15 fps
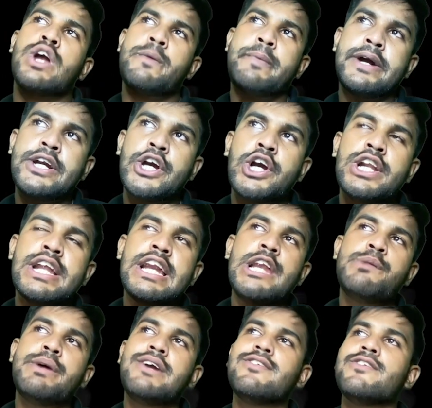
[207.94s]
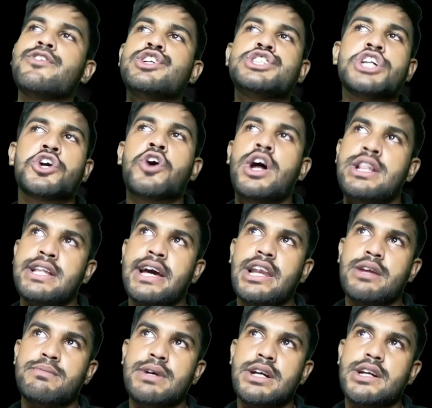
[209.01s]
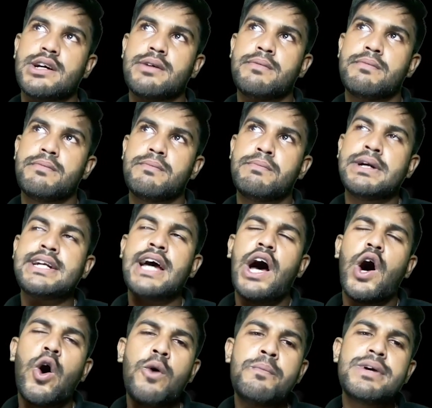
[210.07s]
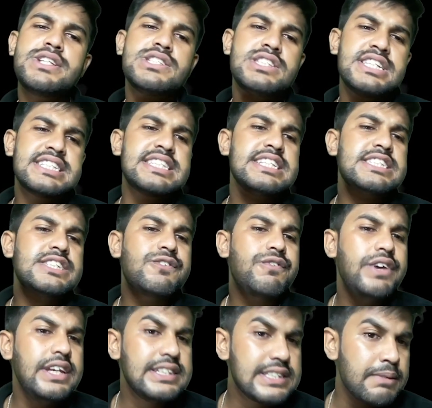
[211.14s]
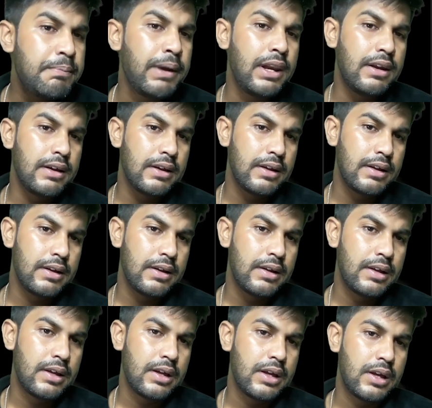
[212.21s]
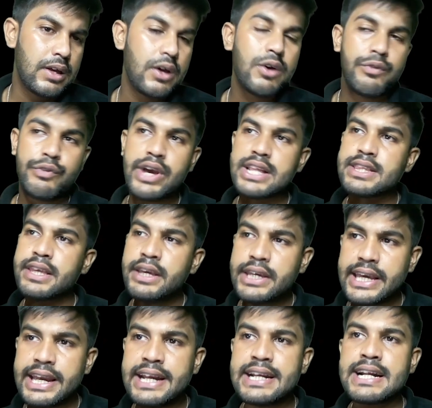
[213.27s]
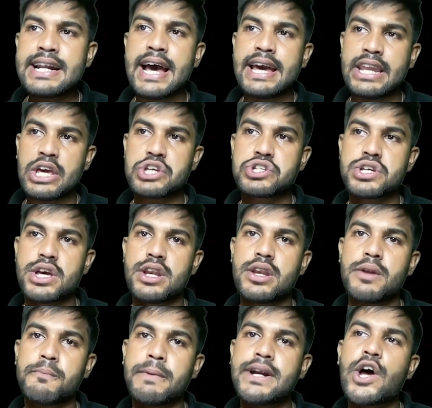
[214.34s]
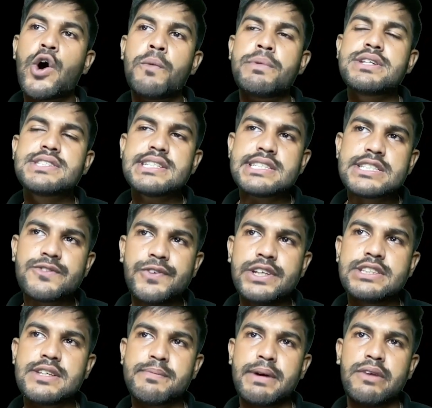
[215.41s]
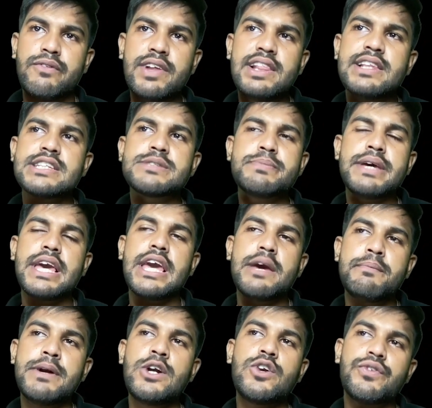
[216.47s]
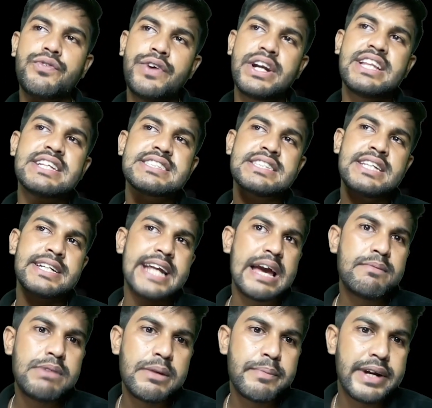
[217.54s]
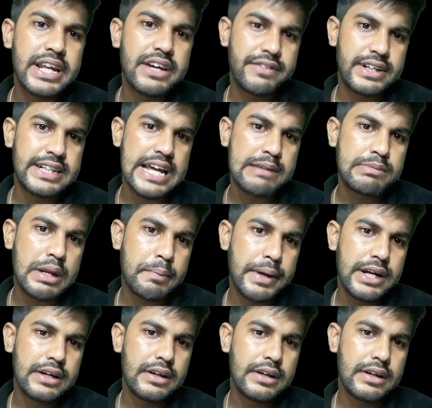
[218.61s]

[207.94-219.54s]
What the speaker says: for a particular element, we would check all the elements. But how much this is feasible? We are thinking in a direction, but how much this is feasible? Will this be able to fit this in the time limit, given time limit?